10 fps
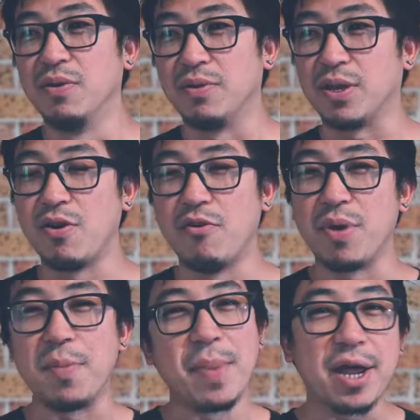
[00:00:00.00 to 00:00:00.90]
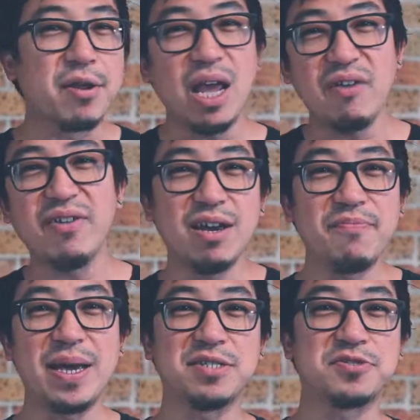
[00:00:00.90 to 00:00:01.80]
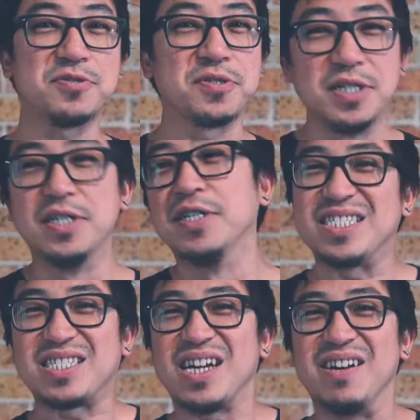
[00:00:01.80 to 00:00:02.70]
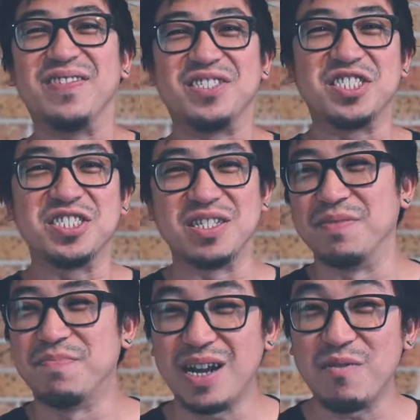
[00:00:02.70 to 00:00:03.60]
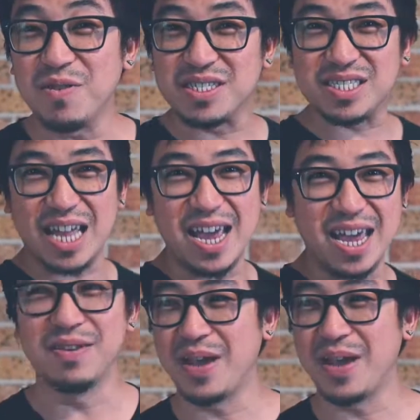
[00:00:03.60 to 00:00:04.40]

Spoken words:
We might not have enough petrol. It's a tough decision, but I want to stay.